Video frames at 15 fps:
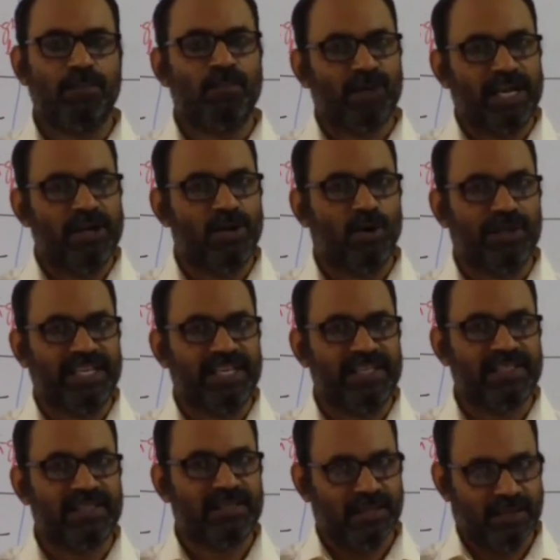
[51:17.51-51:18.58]
put a
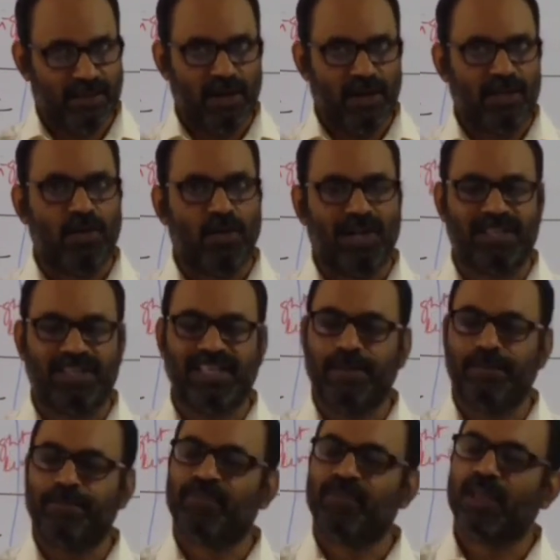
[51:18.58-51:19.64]
notice on the
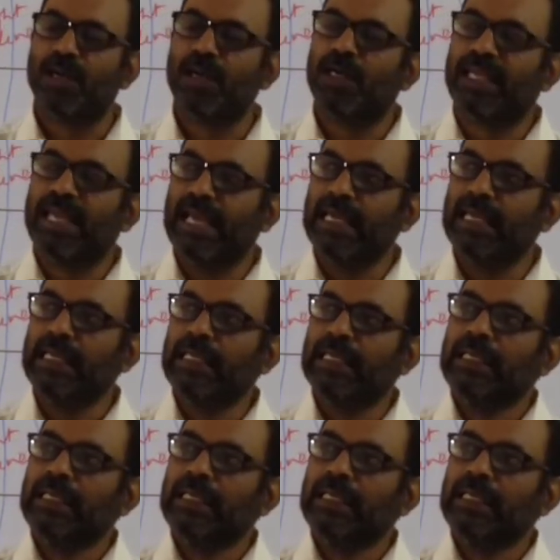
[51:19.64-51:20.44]
WhatsApp. Okay.